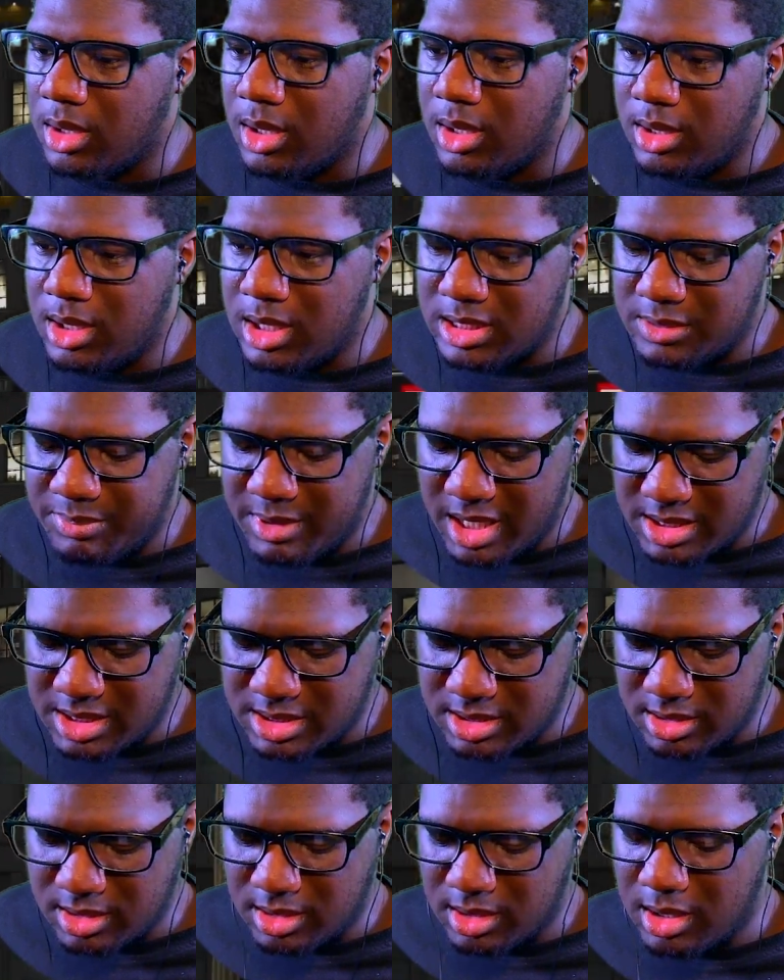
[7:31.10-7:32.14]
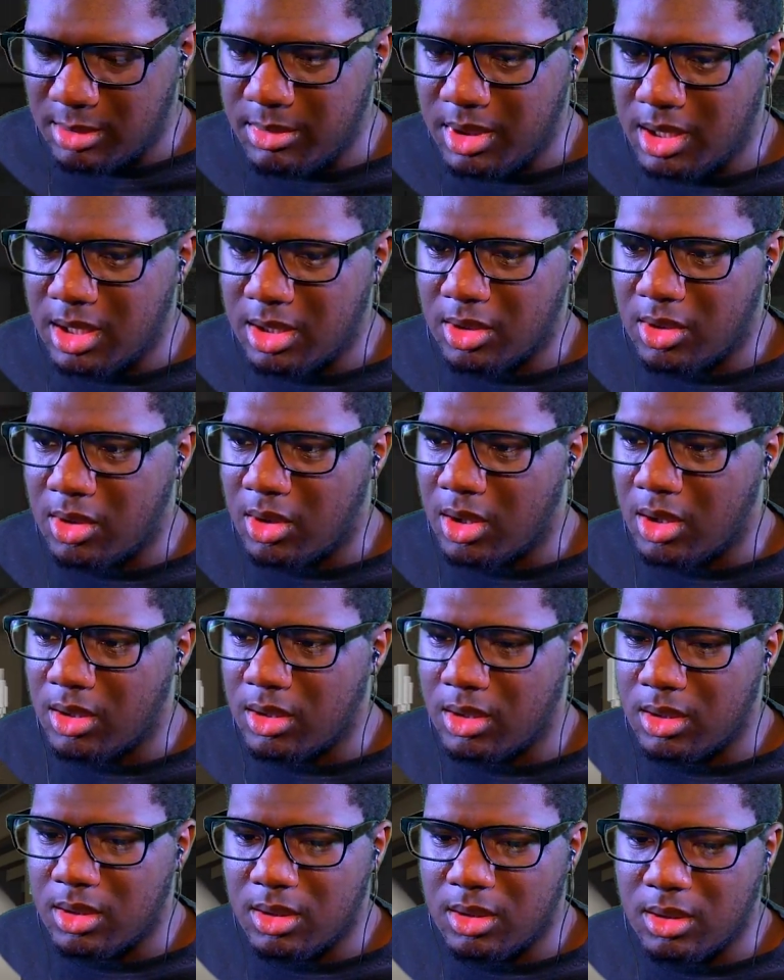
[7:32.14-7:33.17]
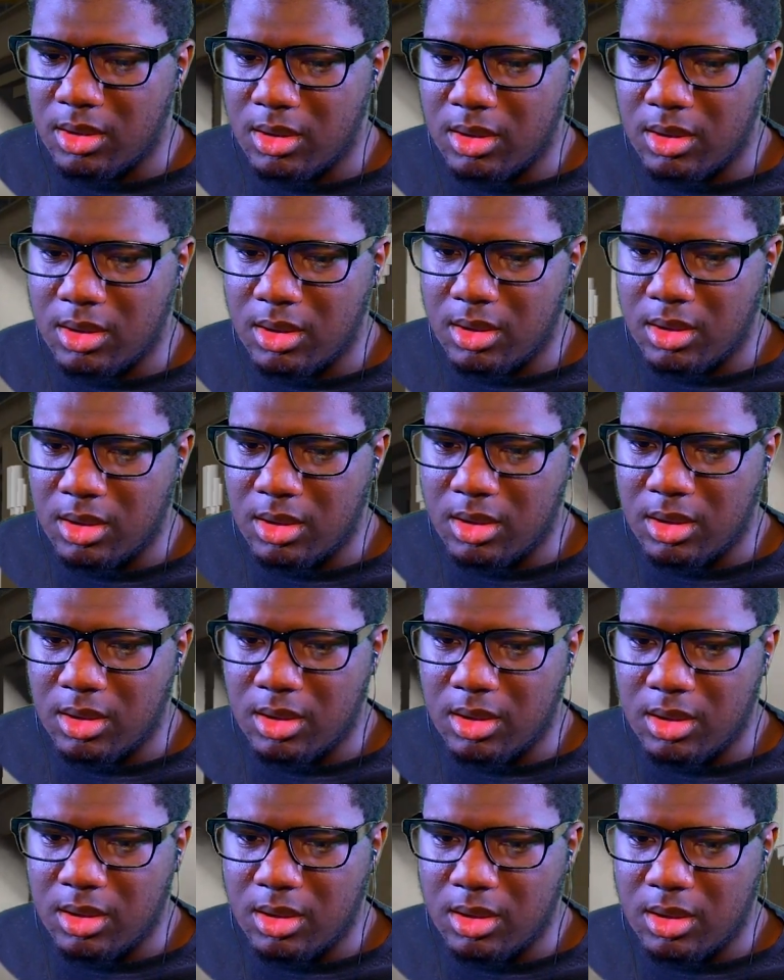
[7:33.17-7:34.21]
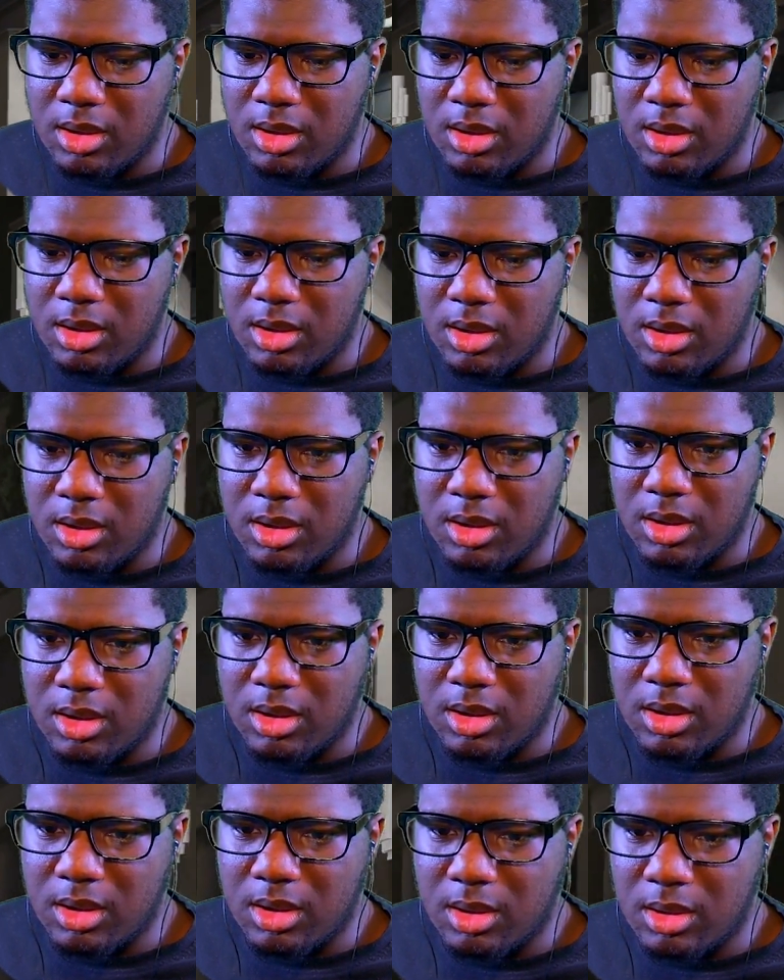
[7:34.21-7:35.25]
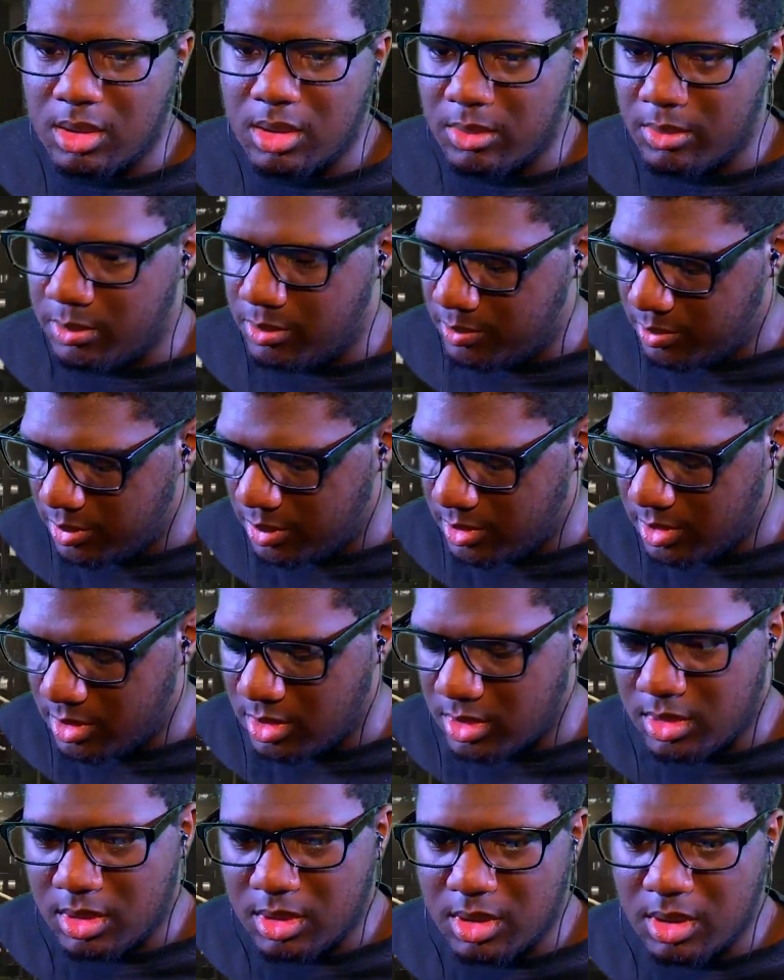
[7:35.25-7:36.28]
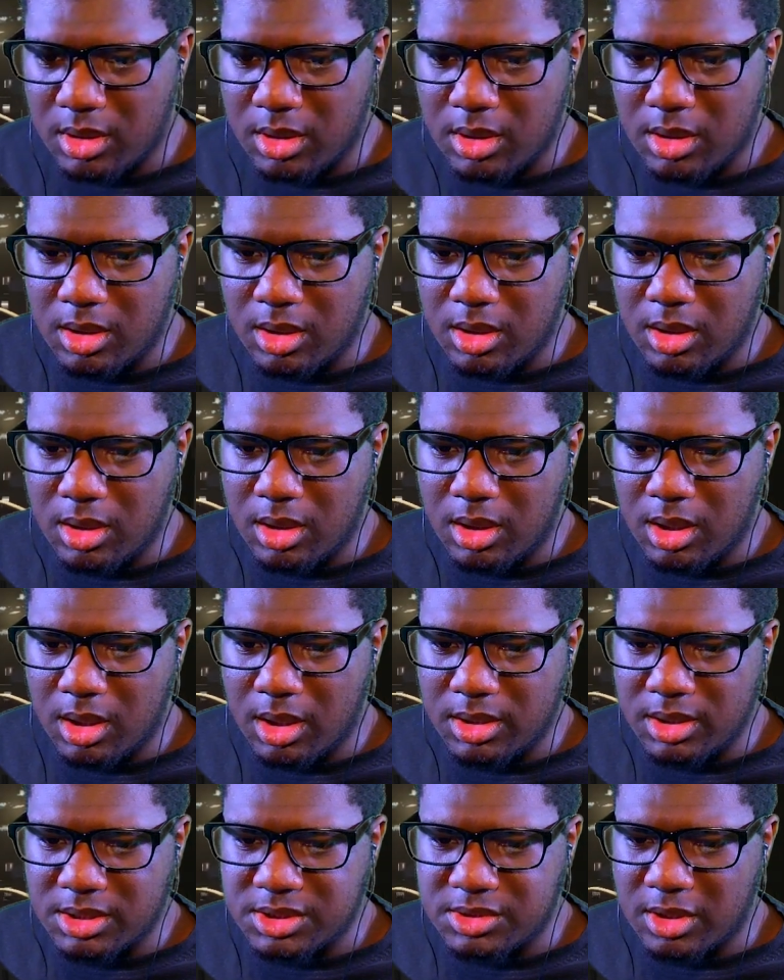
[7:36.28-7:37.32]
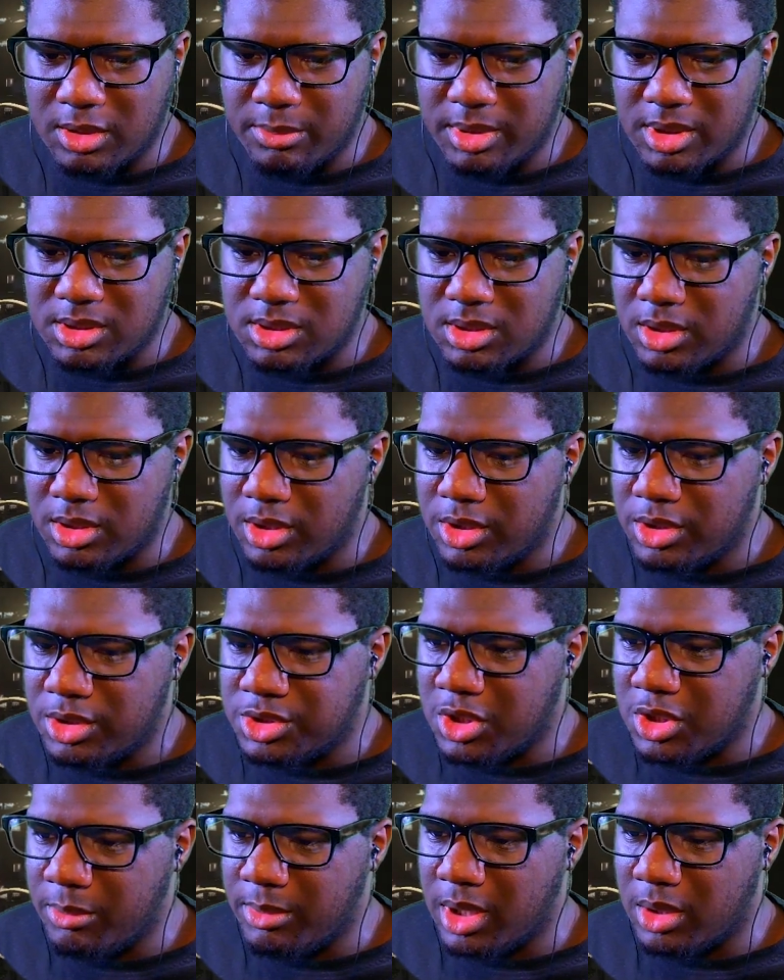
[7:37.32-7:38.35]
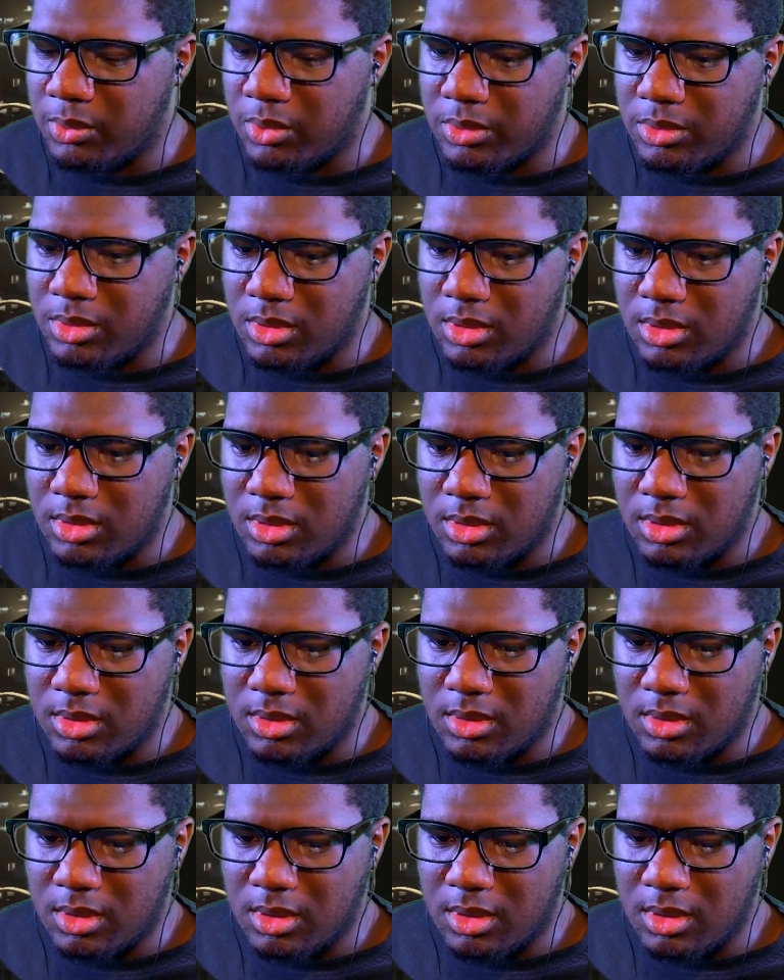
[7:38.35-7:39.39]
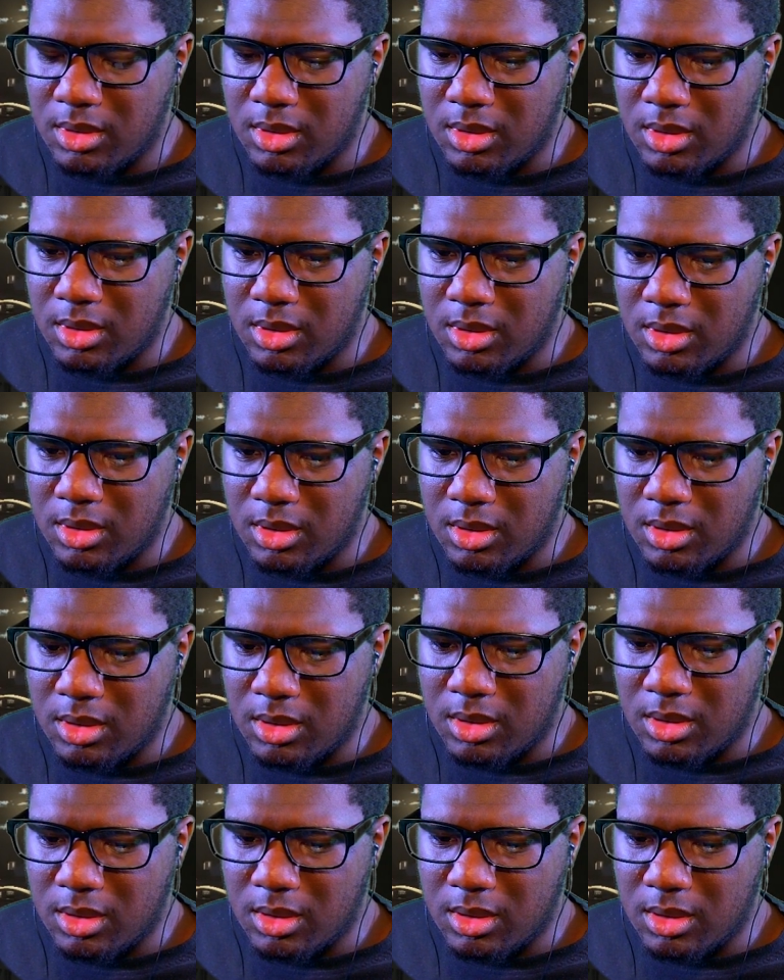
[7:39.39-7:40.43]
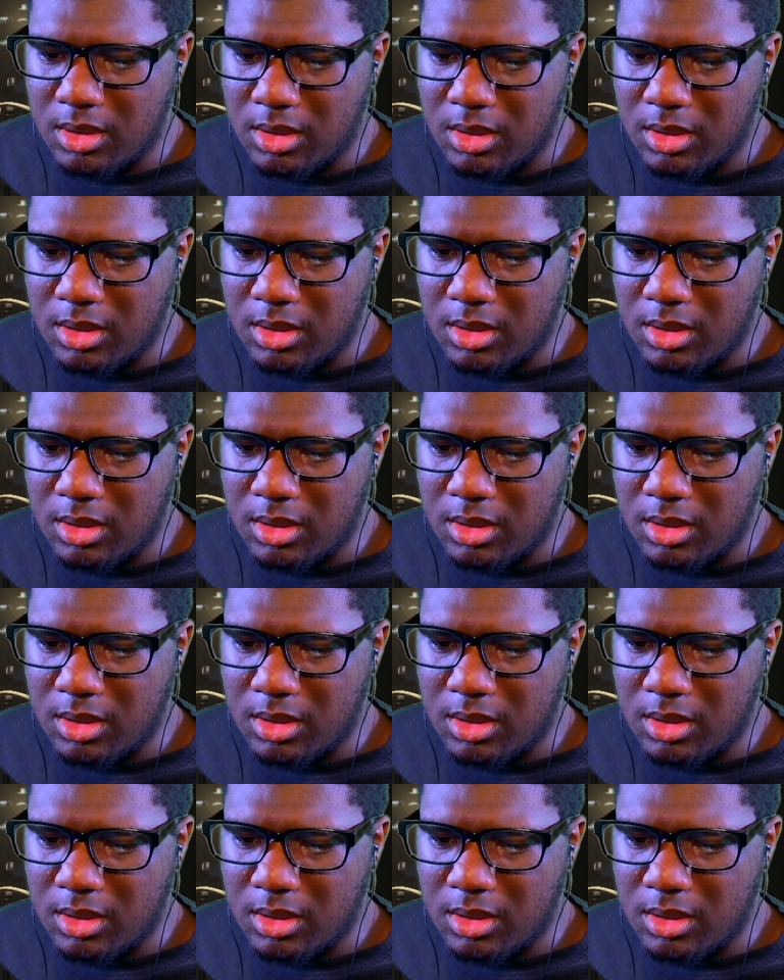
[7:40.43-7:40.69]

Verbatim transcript: Dispatch, give me another call. Officers report an attempted homicide. Uh, disturbance. Show me en route. Respond code three.